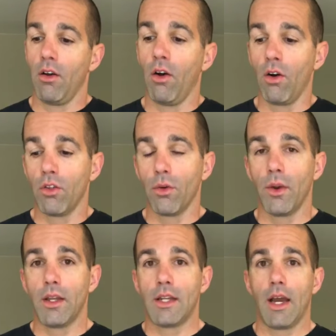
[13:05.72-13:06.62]
all the
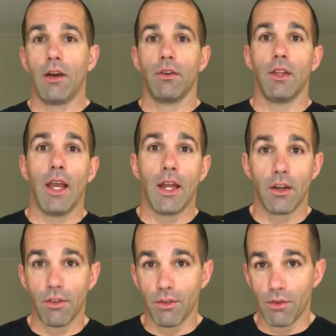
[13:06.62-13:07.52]
way down the end
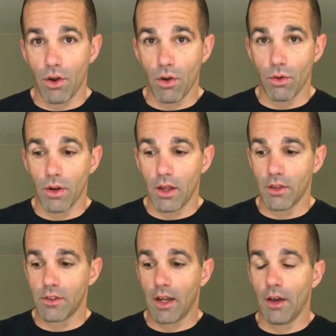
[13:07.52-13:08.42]
of the road
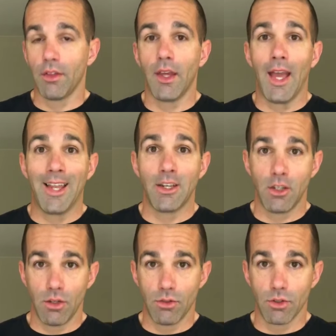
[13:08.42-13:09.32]
as to how the end
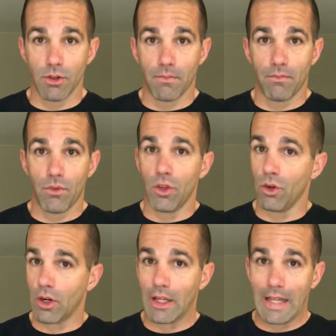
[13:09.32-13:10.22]
user,
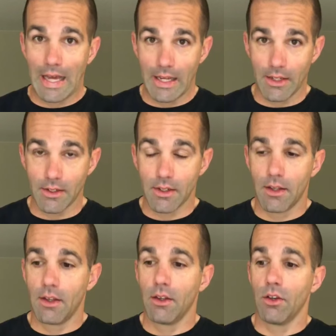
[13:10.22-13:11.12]
your client,
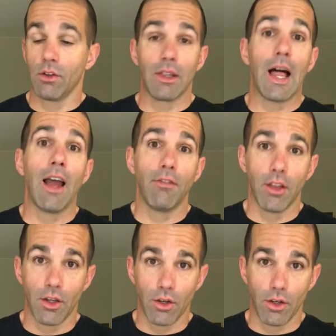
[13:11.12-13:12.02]
your
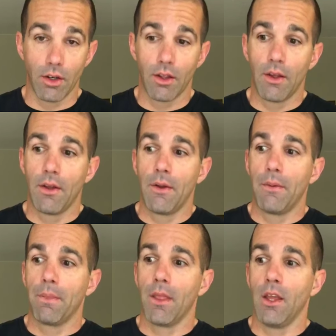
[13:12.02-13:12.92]
livelihood
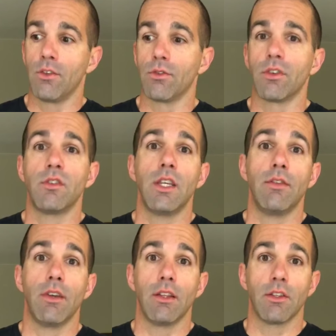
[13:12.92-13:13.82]
is
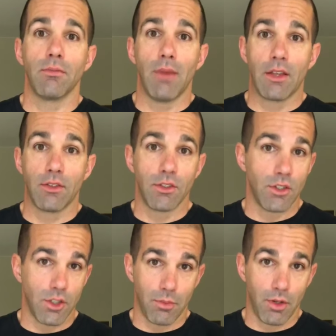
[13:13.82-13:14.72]
receiving this message
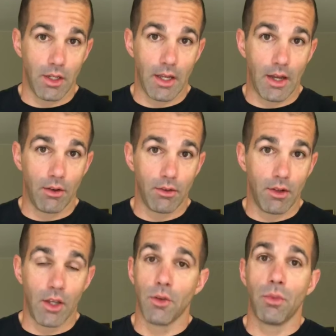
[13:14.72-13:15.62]
that you're putting out.
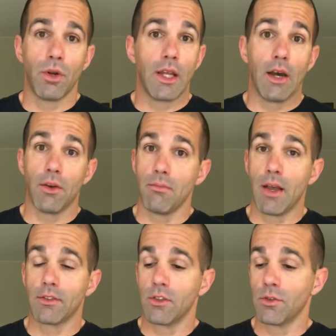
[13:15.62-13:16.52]
And you're putting out a
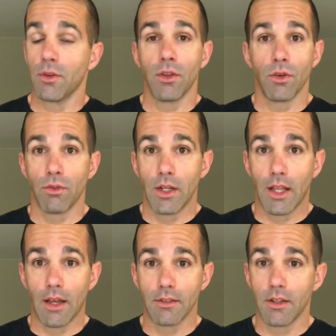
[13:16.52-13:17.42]
message, whether you
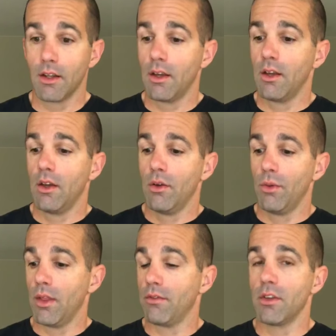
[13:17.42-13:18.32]
realize it,
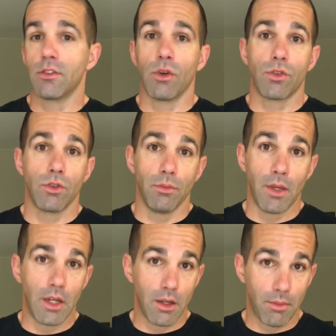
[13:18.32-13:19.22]
with every social
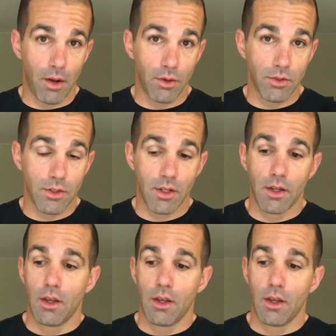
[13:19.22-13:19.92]
media post,